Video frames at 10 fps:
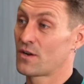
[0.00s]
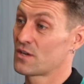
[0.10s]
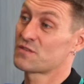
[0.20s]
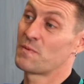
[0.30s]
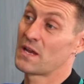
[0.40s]
I
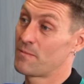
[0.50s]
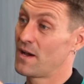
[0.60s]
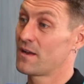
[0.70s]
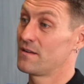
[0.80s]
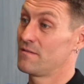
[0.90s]
can speak
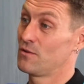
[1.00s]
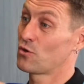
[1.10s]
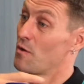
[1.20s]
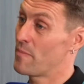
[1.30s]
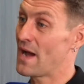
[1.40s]
about it
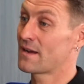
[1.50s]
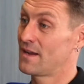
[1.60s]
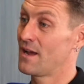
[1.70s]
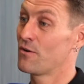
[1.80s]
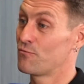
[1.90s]
looking back
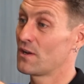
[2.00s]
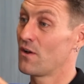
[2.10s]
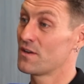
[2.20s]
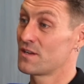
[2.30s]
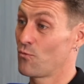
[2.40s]
now and
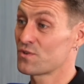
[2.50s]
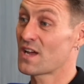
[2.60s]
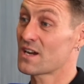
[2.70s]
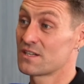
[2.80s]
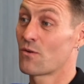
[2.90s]
realize that it
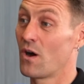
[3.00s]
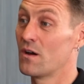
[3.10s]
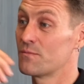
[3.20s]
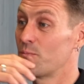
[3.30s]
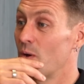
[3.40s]
was actually
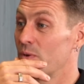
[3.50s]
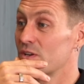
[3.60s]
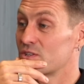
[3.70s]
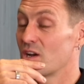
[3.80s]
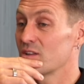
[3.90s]
quite a
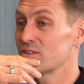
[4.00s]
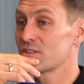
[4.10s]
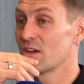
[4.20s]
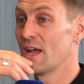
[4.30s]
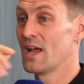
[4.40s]
big
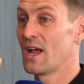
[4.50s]
challenge.